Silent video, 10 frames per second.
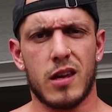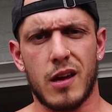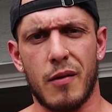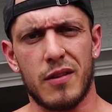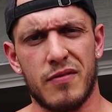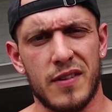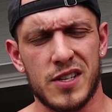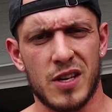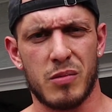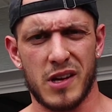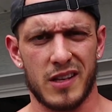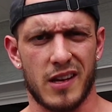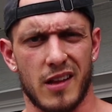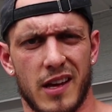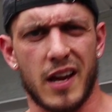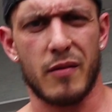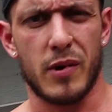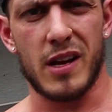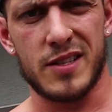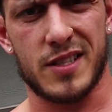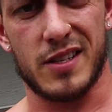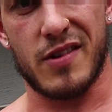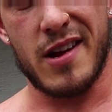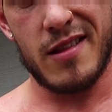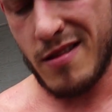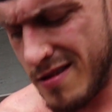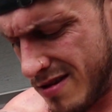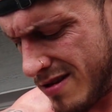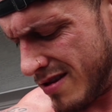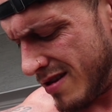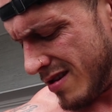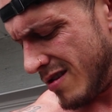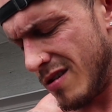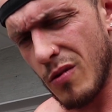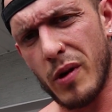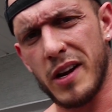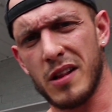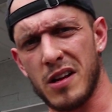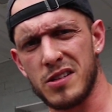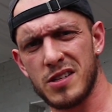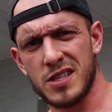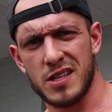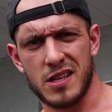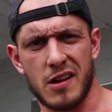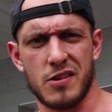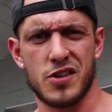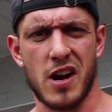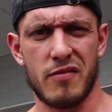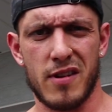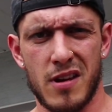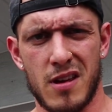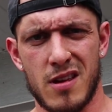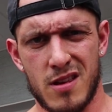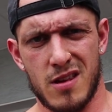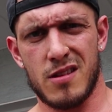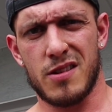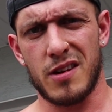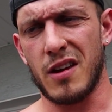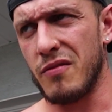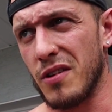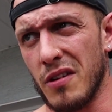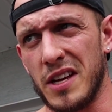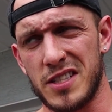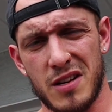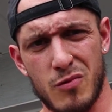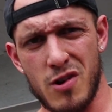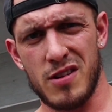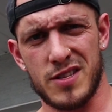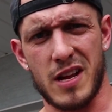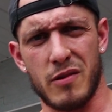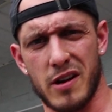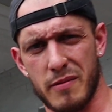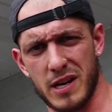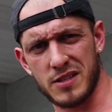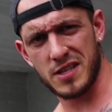Get ready to finish up leg day like everybody else does, right? Weighted lunges down your driveway so you can't feel your legs anymore. Isn't that what everybody else